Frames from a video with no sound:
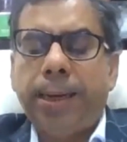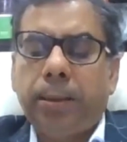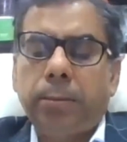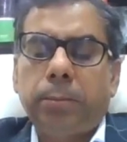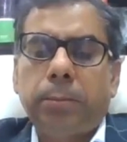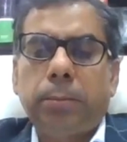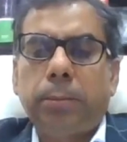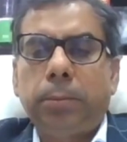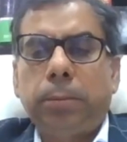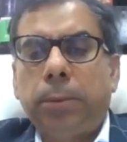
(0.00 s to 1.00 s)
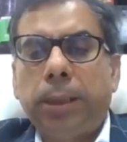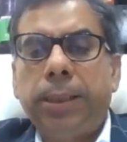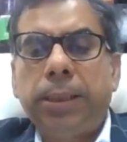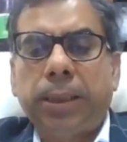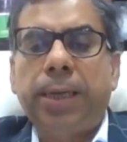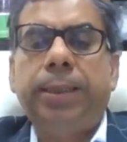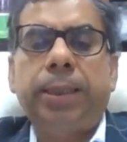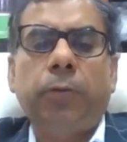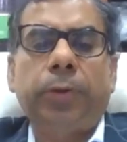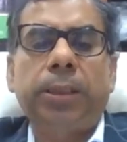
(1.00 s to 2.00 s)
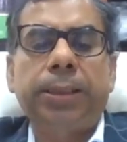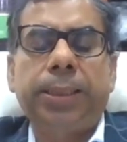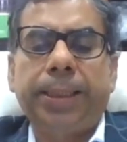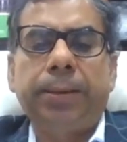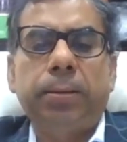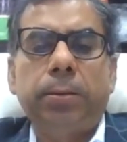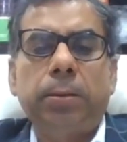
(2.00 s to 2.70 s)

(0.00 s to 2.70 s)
and in his country of residence,